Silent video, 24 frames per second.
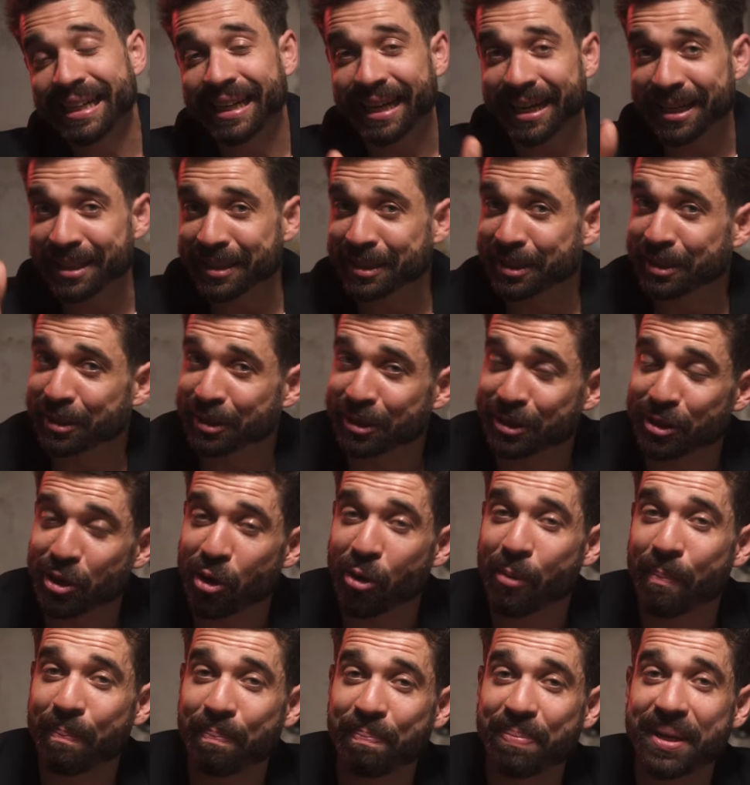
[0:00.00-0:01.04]
case, there's
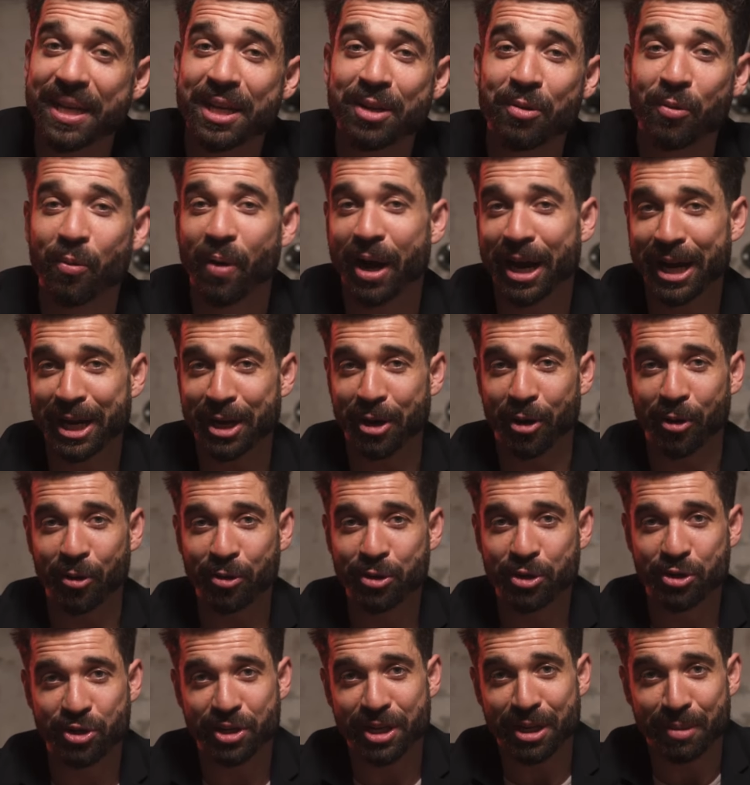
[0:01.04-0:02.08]
no
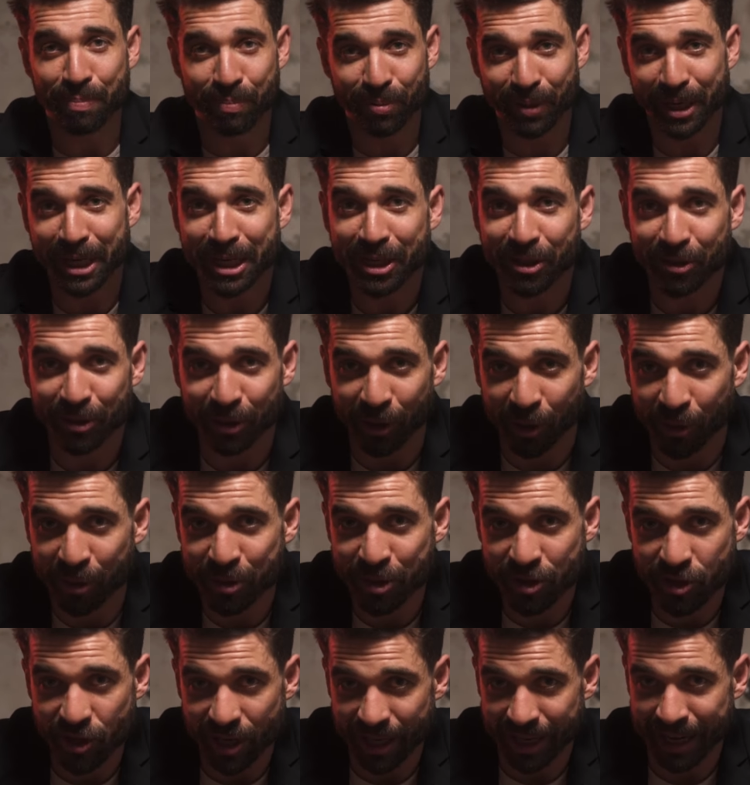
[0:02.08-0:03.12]
BYOG, bring your
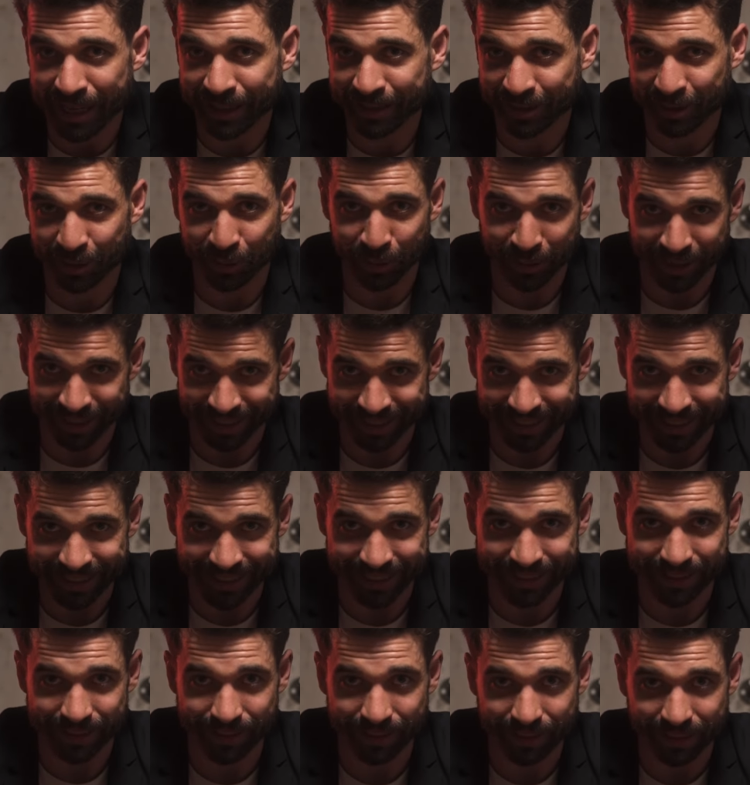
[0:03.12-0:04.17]
own gelato in
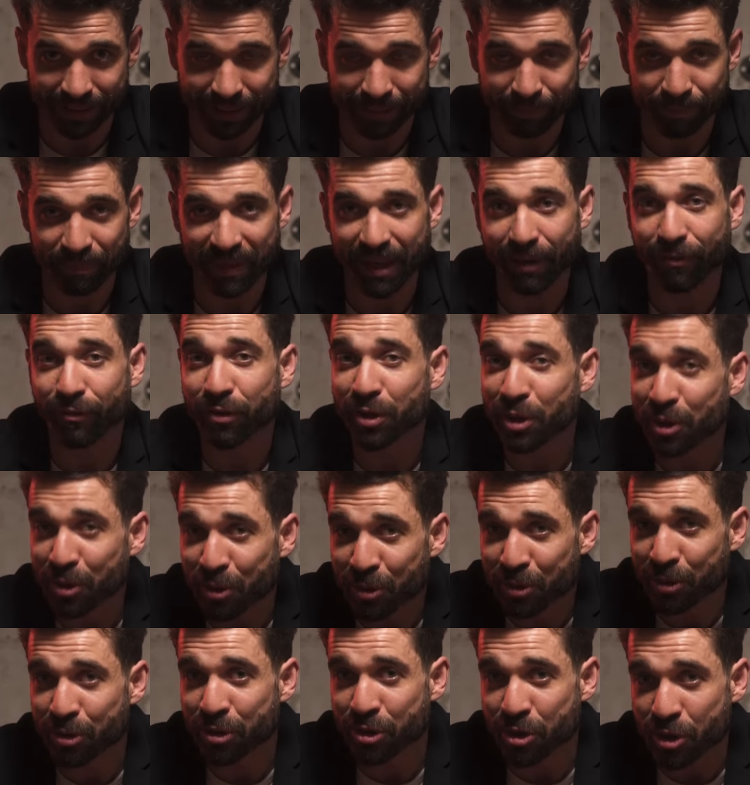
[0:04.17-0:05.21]
Italy. If
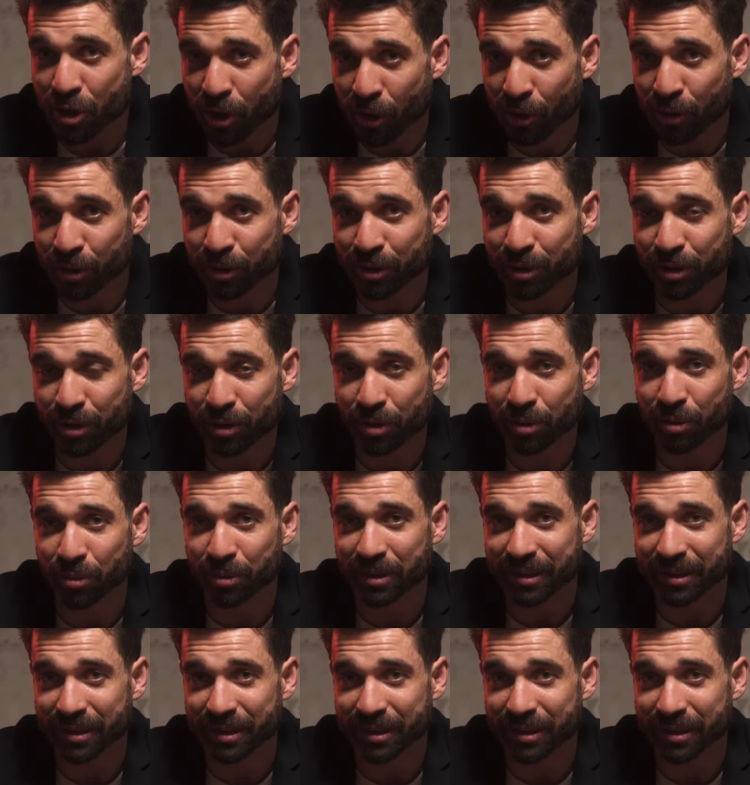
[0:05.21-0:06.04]
you chose to